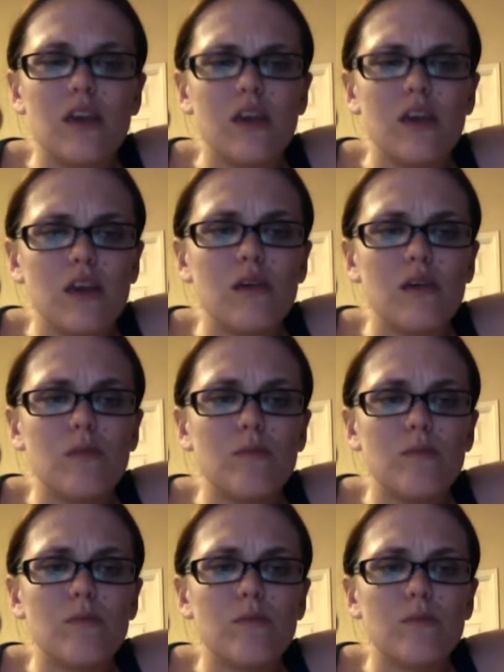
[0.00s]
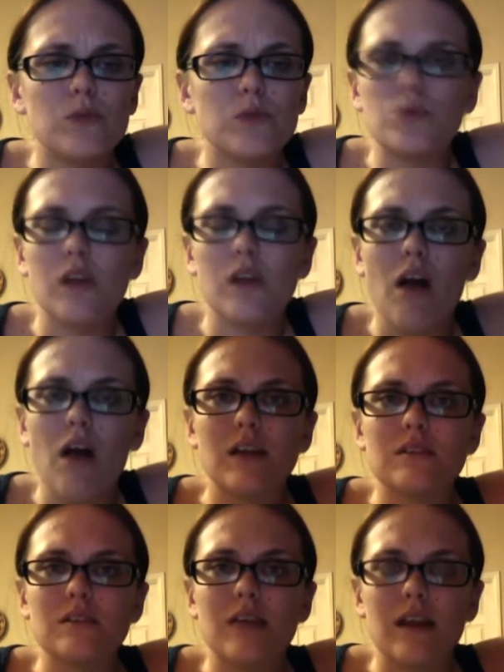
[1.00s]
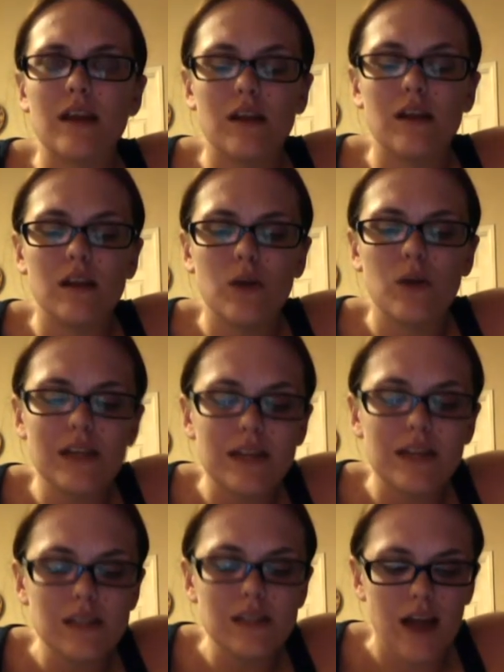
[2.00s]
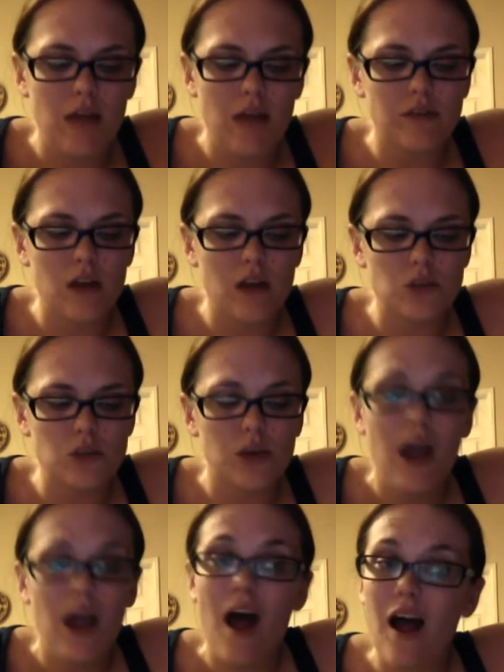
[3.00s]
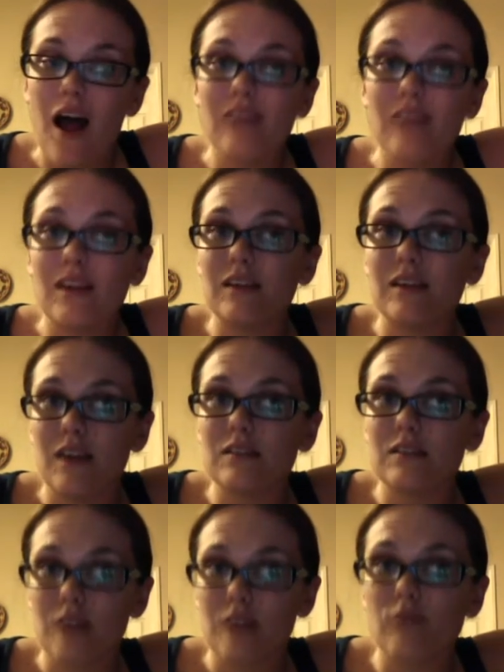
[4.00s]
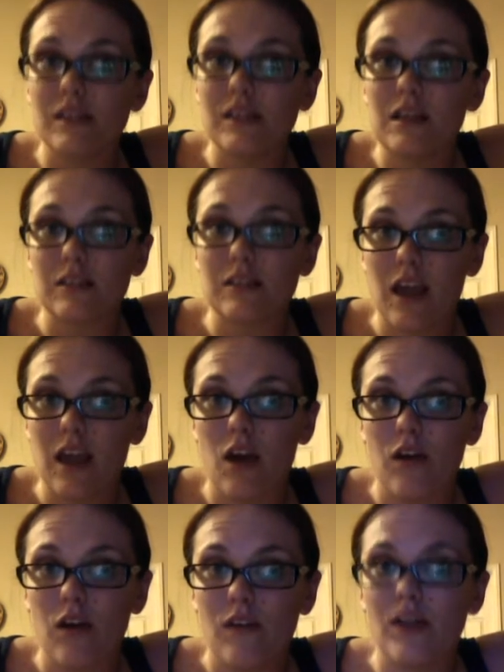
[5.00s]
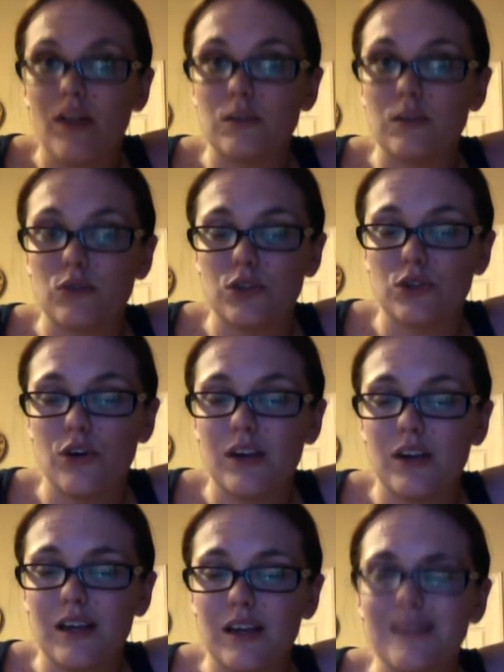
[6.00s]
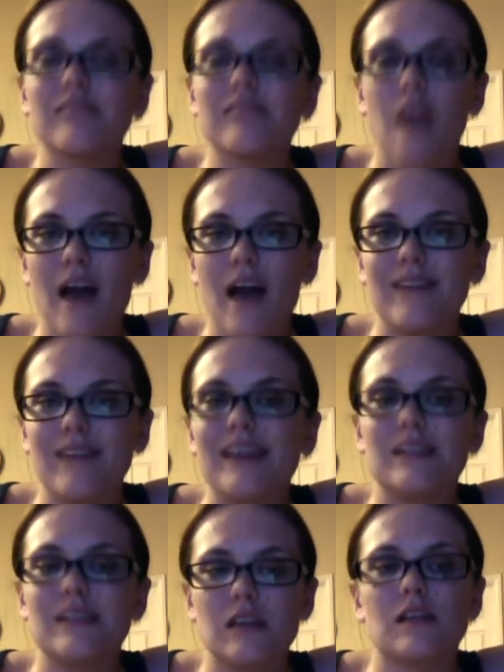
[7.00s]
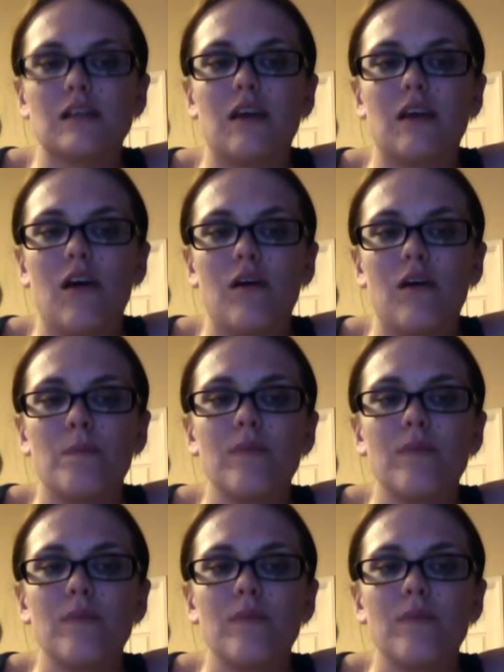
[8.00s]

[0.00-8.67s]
he was really honest. And he doesn't have the luxury. I think he definitely does care. That's for sure. He lied that he doesn't care.